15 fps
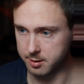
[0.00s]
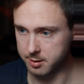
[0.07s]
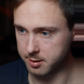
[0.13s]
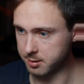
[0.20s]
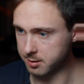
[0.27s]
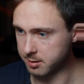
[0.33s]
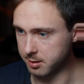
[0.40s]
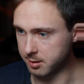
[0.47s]

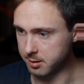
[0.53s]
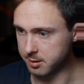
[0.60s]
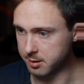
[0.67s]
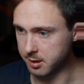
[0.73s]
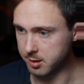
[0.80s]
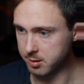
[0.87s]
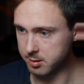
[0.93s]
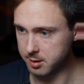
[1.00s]
is gonna
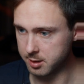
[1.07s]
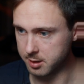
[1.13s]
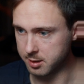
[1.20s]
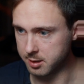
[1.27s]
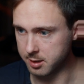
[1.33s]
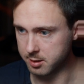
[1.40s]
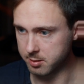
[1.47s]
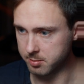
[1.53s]
sound,
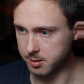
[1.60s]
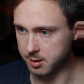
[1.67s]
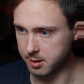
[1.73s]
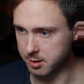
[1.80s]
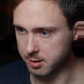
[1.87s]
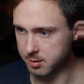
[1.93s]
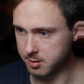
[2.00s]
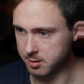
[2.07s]
and that's why.